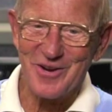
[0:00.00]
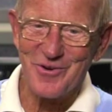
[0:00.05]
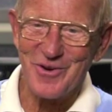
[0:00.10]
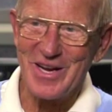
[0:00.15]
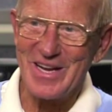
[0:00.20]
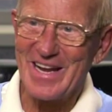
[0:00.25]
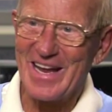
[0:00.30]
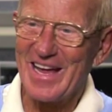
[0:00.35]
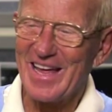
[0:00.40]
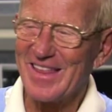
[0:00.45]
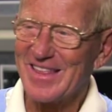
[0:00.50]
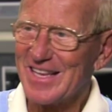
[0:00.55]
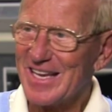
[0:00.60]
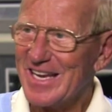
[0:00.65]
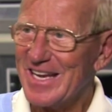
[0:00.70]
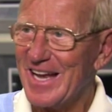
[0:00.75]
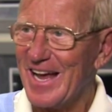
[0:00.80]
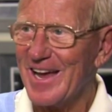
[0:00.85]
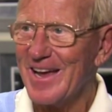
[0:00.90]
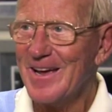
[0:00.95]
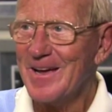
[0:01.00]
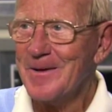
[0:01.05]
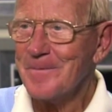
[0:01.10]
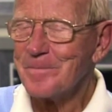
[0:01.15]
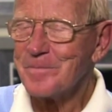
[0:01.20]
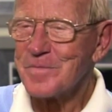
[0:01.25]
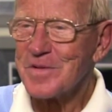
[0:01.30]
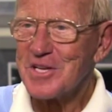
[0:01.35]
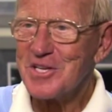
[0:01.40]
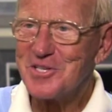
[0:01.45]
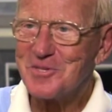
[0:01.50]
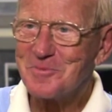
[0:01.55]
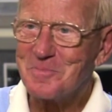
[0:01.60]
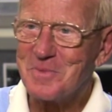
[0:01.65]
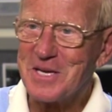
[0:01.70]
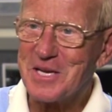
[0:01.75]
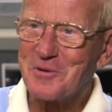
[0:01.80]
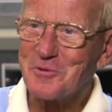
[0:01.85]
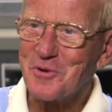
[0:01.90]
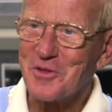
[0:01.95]
great athlete, and I
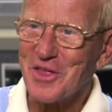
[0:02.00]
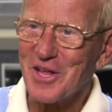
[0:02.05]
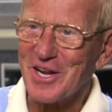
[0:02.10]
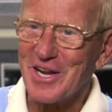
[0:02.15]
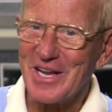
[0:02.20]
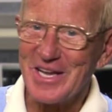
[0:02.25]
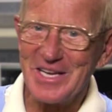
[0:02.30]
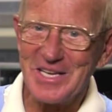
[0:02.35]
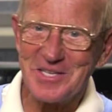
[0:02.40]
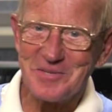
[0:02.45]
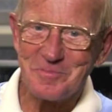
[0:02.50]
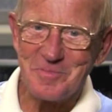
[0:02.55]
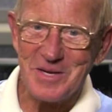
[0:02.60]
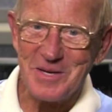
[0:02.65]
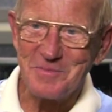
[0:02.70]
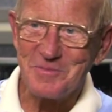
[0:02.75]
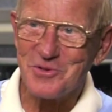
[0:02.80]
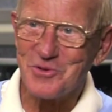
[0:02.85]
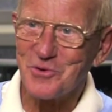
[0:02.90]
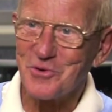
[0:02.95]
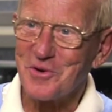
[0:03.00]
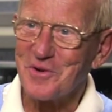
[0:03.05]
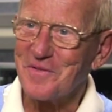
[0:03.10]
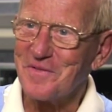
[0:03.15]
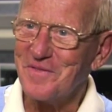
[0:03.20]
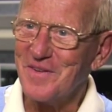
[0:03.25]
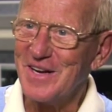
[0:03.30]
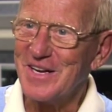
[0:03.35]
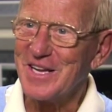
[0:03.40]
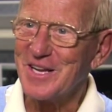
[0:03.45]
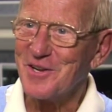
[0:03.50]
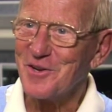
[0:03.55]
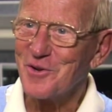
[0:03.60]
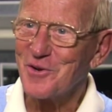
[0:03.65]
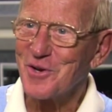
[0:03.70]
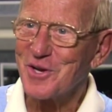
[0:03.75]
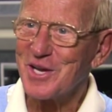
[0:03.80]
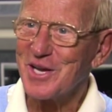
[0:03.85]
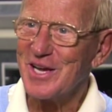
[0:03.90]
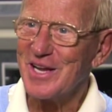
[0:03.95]
speak with a lisp, and I'm sort of funny
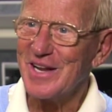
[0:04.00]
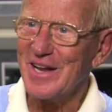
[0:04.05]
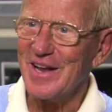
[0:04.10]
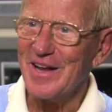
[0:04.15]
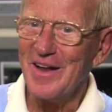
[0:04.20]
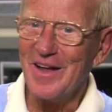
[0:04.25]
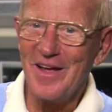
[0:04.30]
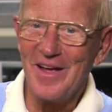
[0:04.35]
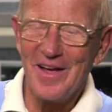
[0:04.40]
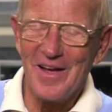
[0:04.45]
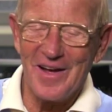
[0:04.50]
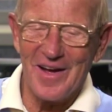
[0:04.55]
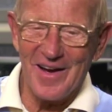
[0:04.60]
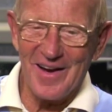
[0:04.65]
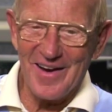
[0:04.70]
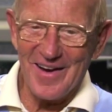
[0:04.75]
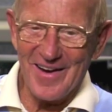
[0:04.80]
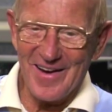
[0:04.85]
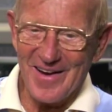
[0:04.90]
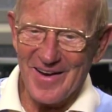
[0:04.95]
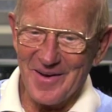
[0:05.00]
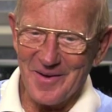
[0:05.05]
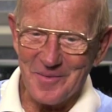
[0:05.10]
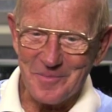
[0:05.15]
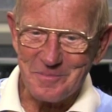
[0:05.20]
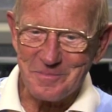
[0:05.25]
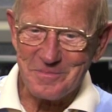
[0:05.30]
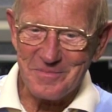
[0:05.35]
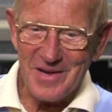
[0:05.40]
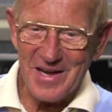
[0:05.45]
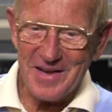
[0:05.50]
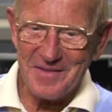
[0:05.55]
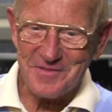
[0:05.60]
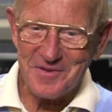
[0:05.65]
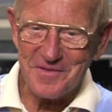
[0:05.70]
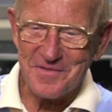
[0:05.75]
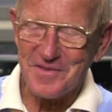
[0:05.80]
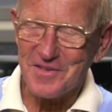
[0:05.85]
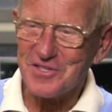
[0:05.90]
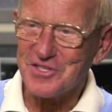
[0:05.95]
looking, and have
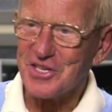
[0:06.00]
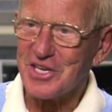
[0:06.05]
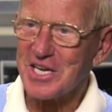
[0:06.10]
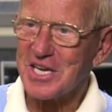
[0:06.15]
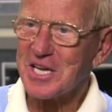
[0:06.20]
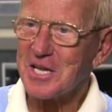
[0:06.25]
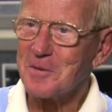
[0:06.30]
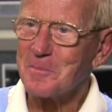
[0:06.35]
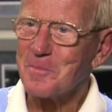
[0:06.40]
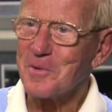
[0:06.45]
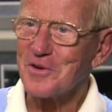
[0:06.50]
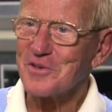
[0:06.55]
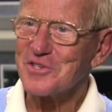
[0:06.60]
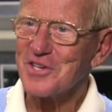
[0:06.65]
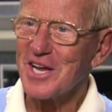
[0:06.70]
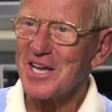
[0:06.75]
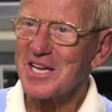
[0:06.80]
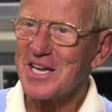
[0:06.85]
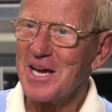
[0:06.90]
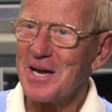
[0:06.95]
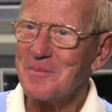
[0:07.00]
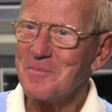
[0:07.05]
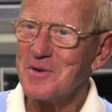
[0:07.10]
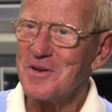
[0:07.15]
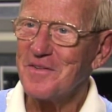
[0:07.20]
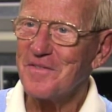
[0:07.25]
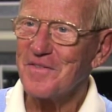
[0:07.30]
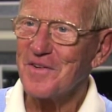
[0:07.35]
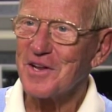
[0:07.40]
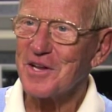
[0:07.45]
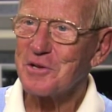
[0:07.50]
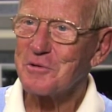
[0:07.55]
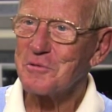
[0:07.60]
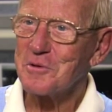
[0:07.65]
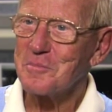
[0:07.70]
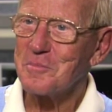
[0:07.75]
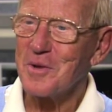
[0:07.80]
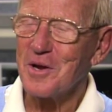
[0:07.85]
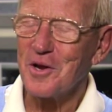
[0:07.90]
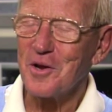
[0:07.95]
a physique. It appears like I've been afflicted
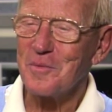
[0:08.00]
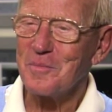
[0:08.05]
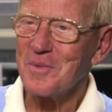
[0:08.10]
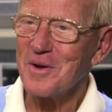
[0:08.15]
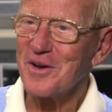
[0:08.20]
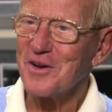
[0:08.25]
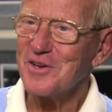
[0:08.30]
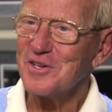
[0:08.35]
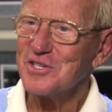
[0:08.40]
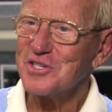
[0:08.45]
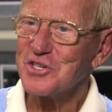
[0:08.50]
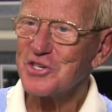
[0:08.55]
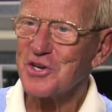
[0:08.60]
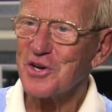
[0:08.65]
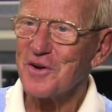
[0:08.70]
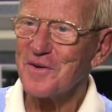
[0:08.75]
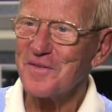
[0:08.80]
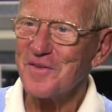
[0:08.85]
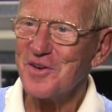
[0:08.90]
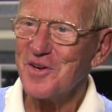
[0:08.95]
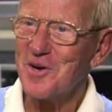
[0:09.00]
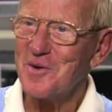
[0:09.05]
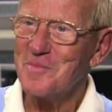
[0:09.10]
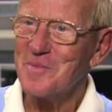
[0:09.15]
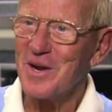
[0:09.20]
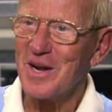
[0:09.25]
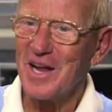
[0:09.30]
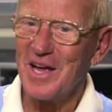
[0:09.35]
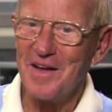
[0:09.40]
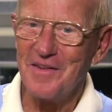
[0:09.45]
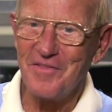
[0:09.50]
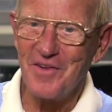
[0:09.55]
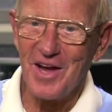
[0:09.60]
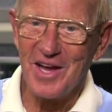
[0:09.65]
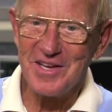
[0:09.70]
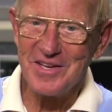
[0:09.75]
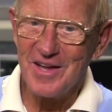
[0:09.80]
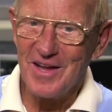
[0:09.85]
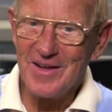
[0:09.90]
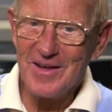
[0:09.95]
with beriberi and scurvy all my life.
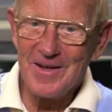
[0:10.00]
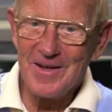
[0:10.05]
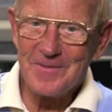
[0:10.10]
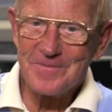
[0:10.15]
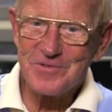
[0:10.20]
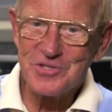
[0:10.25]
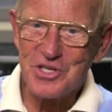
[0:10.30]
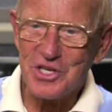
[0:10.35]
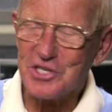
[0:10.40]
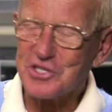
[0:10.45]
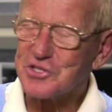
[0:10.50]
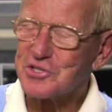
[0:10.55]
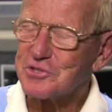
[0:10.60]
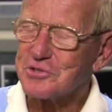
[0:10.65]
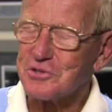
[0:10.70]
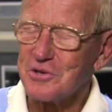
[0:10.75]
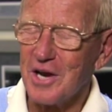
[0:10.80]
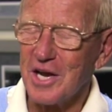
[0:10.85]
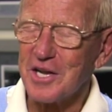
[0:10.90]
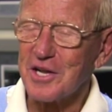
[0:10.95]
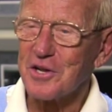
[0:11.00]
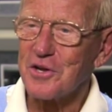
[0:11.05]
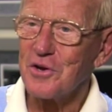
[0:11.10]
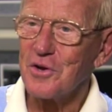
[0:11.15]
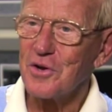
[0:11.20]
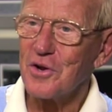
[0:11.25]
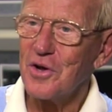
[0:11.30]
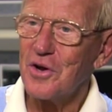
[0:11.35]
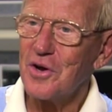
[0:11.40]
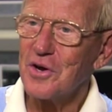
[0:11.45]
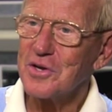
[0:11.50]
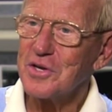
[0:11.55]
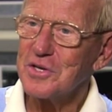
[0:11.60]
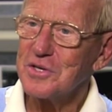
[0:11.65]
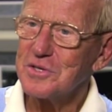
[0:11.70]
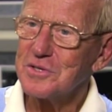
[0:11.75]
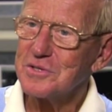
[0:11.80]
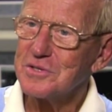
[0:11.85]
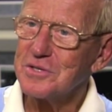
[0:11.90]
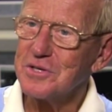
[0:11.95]
I just try to go along
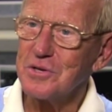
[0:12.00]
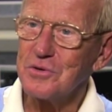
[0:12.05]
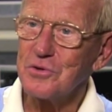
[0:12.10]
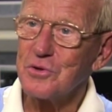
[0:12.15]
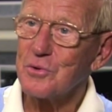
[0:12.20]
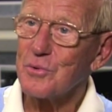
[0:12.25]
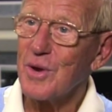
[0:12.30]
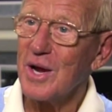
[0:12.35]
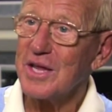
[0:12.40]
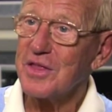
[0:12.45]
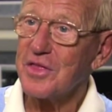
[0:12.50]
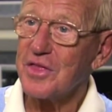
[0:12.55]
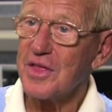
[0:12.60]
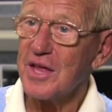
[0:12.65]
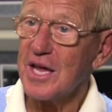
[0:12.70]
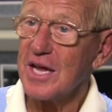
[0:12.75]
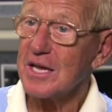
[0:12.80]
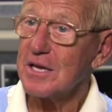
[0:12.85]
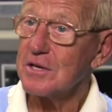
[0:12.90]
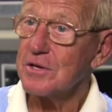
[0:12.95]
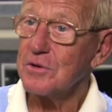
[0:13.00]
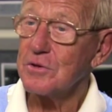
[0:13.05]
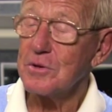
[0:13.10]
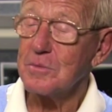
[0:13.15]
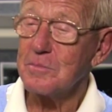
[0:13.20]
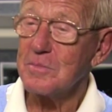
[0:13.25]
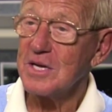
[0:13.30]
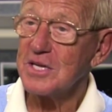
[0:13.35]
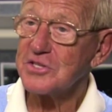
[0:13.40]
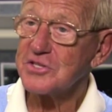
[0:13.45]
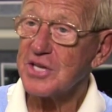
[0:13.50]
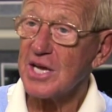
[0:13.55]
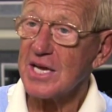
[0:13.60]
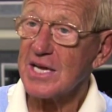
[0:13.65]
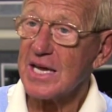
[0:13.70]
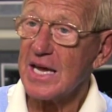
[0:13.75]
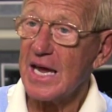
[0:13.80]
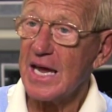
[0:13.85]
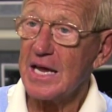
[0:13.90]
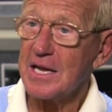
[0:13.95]
and do the right thing and do the best I
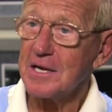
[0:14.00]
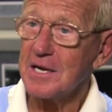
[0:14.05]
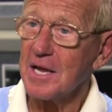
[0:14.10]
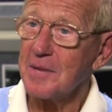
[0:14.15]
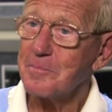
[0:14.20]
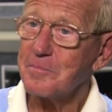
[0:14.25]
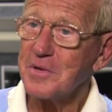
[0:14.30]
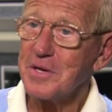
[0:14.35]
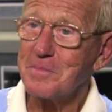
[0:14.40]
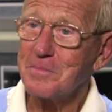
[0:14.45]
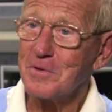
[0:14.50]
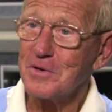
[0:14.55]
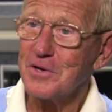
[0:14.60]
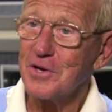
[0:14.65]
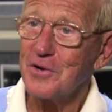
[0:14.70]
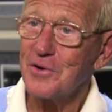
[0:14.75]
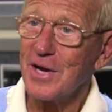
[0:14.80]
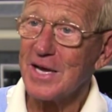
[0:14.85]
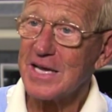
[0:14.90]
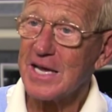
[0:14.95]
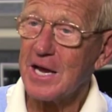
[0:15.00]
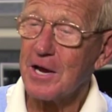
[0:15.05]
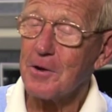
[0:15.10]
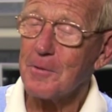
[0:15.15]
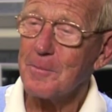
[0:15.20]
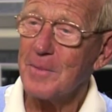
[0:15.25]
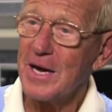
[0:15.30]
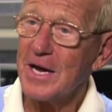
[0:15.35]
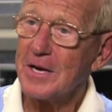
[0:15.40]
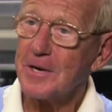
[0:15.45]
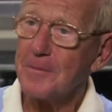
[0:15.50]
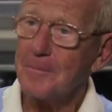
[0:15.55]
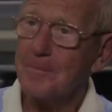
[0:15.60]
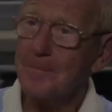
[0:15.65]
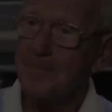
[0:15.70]
can and let people know I care about them.